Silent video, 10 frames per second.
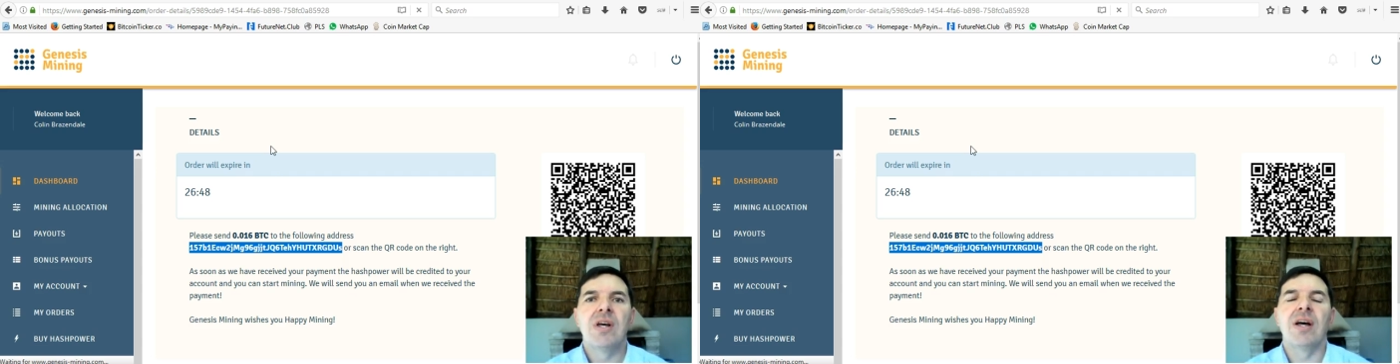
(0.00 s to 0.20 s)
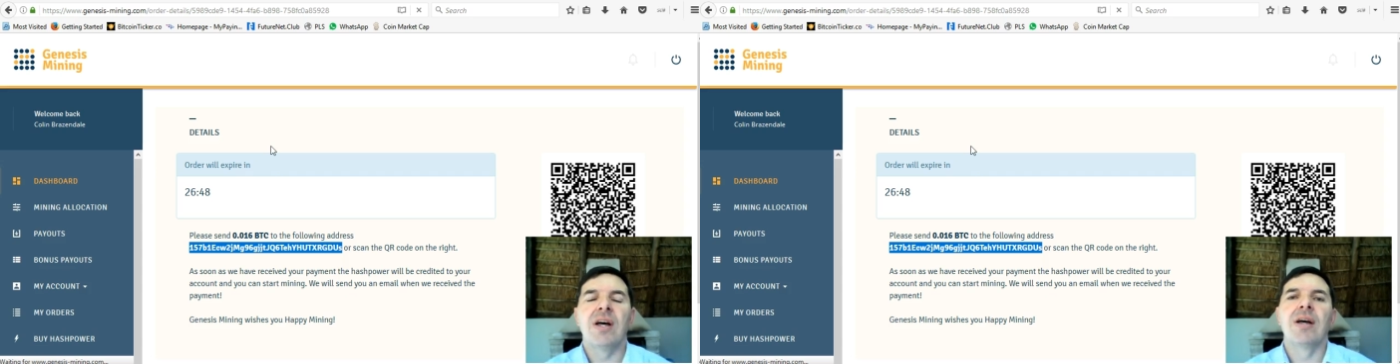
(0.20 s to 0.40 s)

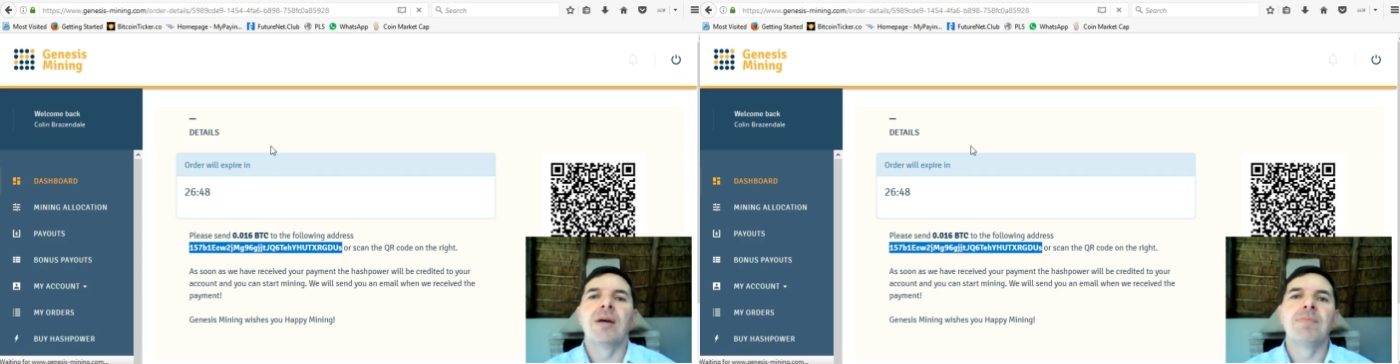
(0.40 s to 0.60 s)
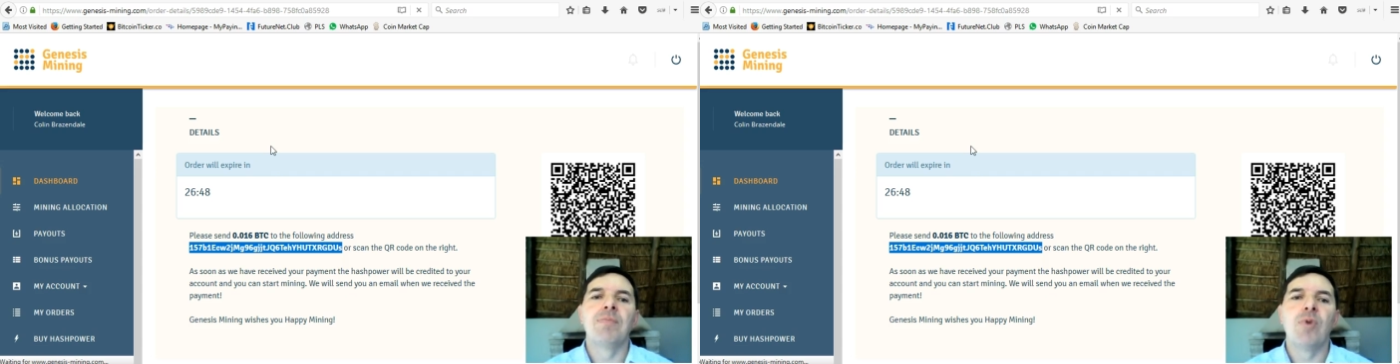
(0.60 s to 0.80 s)

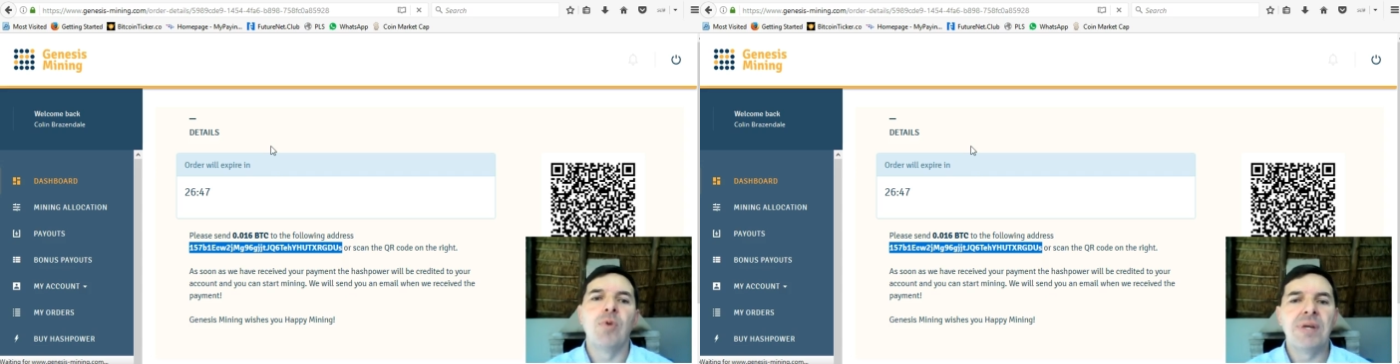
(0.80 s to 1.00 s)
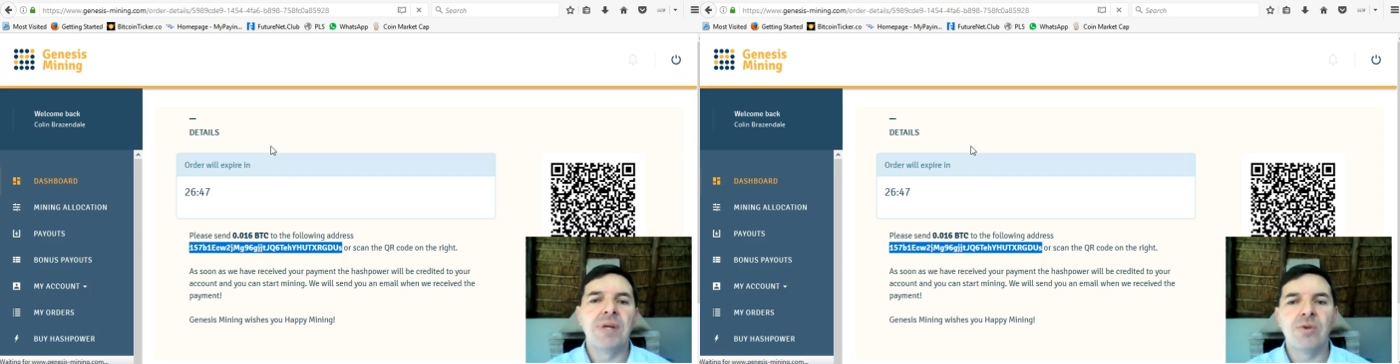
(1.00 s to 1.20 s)

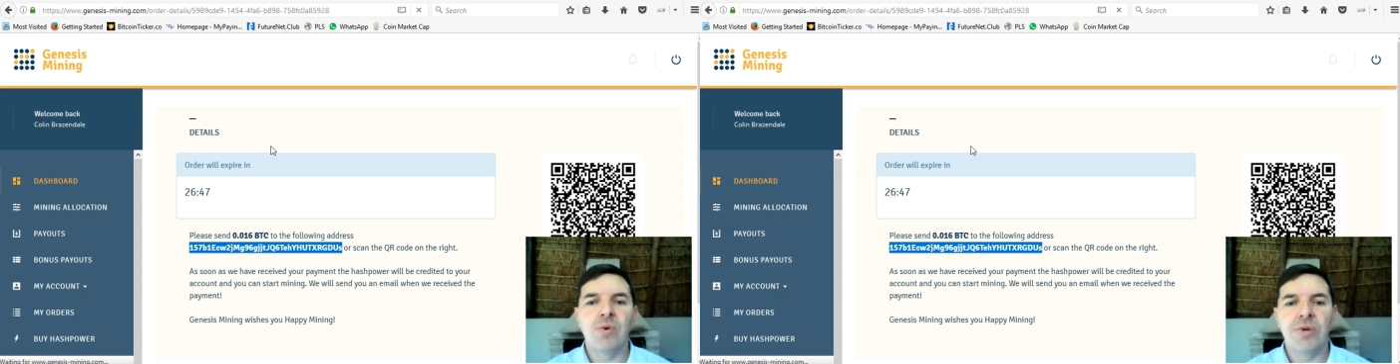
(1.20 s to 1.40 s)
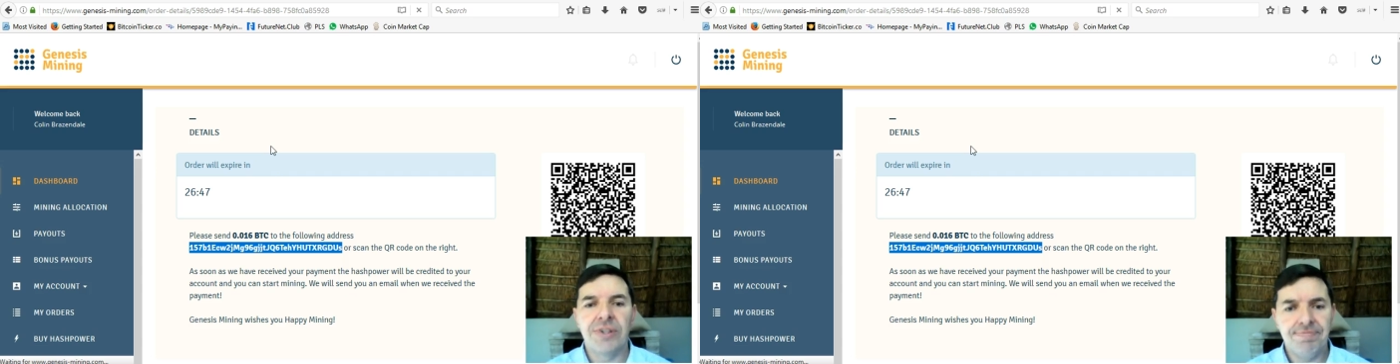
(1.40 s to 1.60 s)

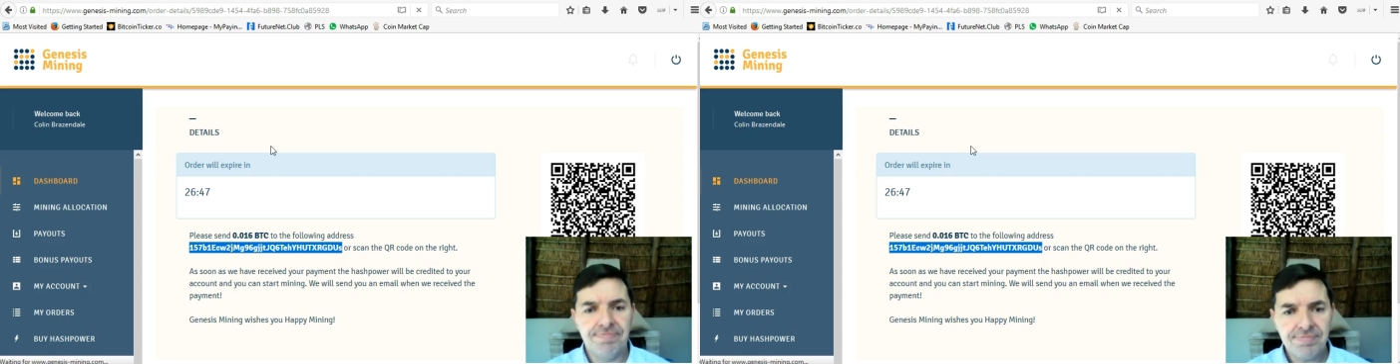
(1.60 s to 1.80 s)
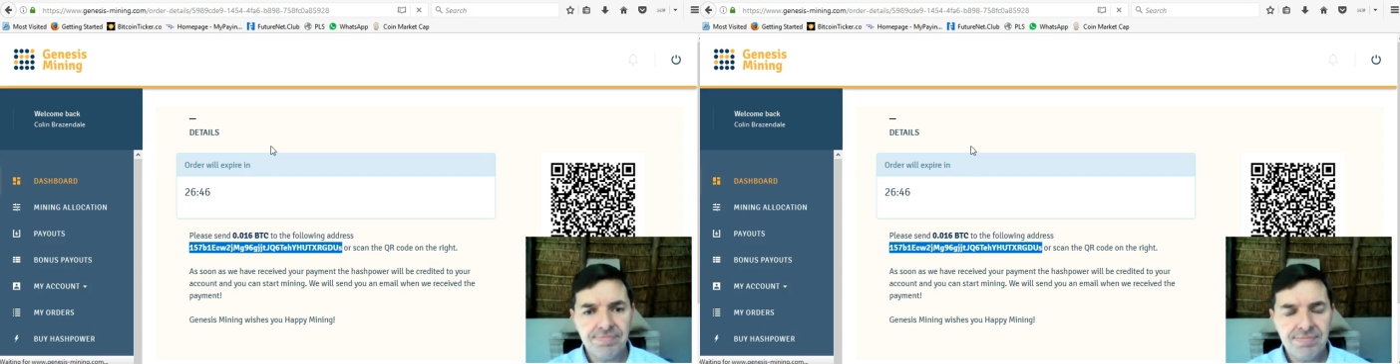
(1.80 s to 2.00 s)
Bitcoin
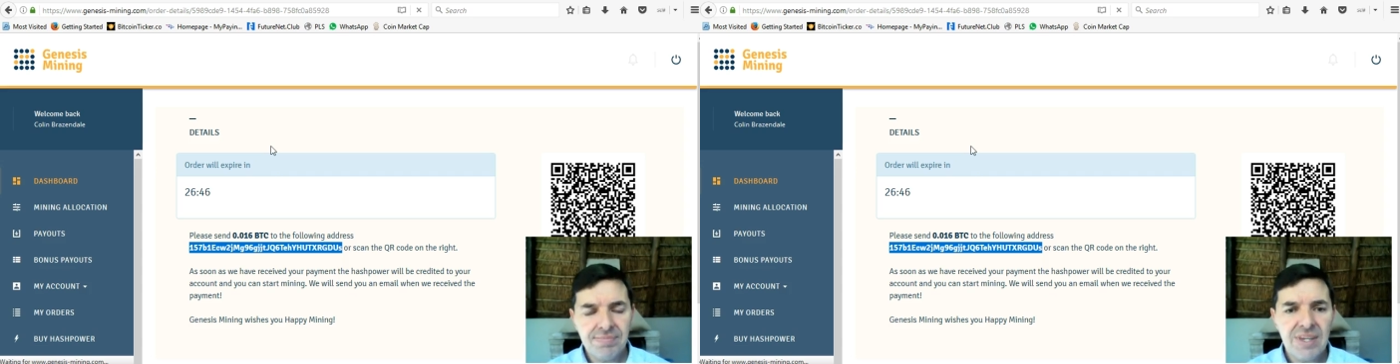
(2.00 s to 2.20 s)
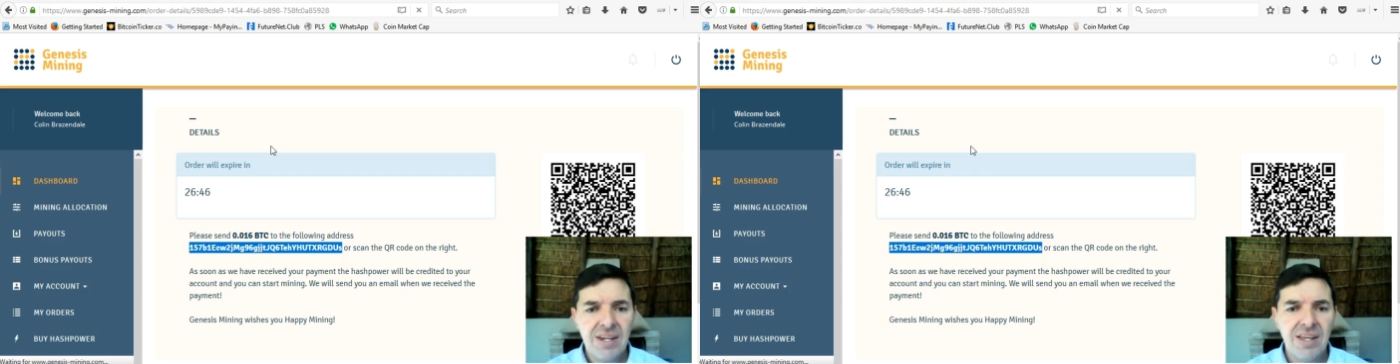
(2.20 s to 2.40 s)

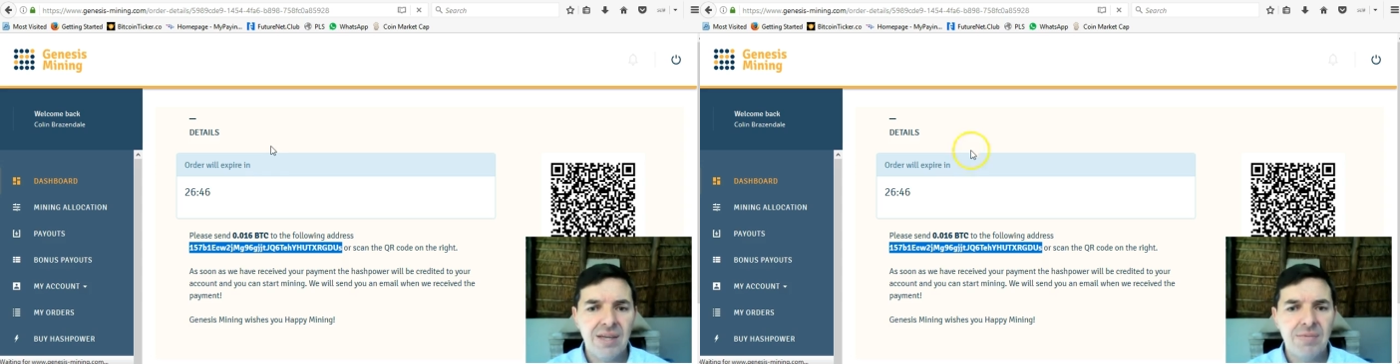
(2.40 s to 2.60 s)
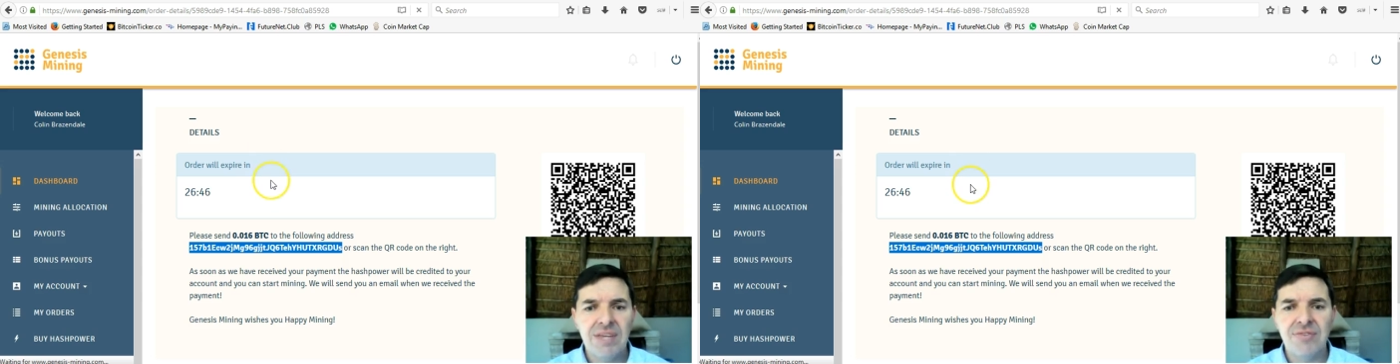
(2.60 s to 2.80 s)

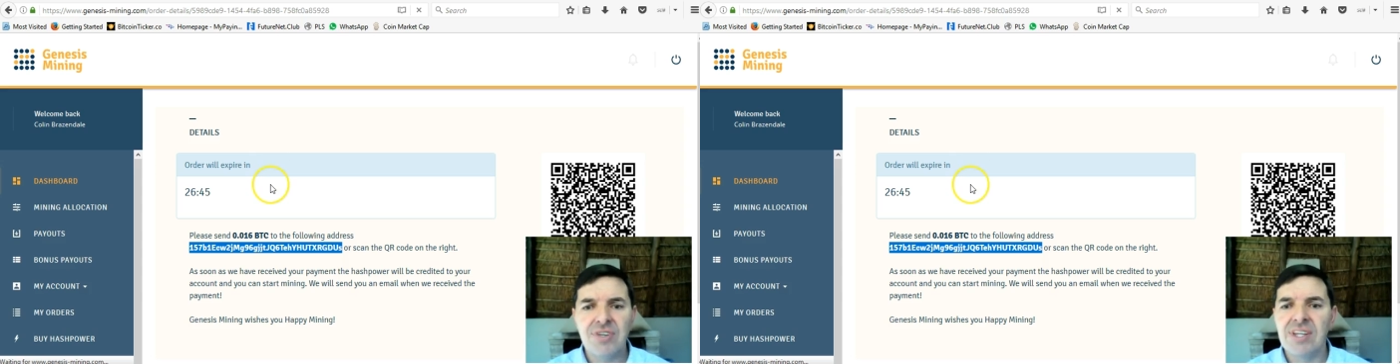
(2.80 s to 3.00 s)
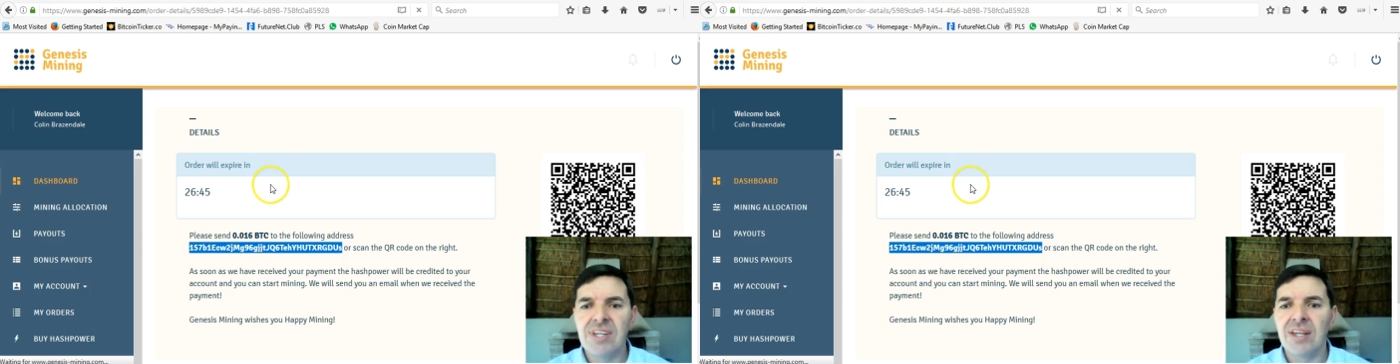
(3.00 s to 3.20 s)

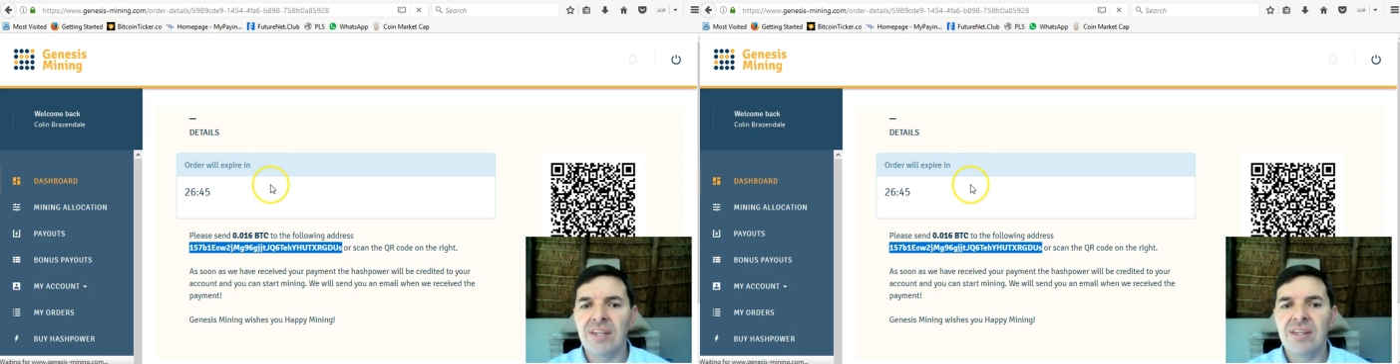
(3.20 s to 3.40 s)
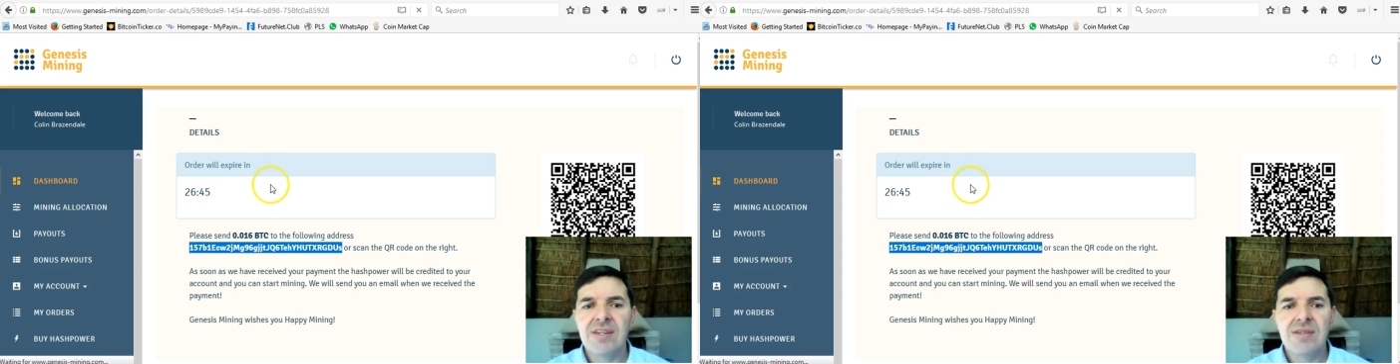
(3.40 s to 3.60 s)
every day.